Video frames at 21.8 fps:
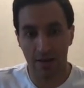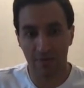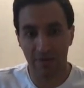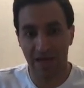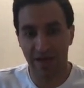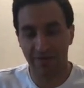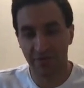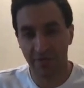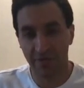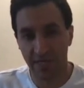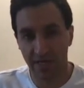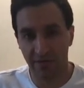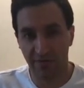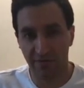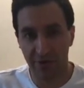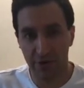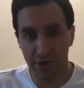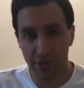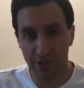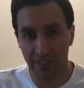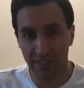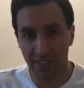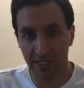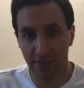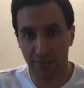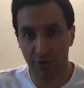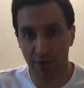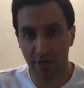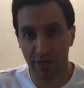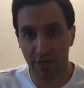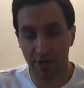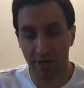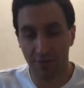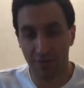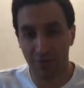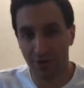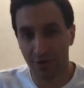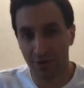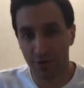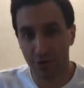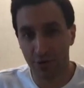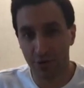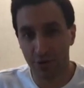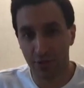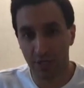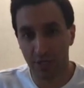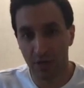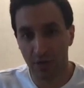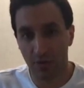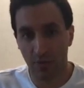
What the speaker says: We have to take a fiercely independent approach.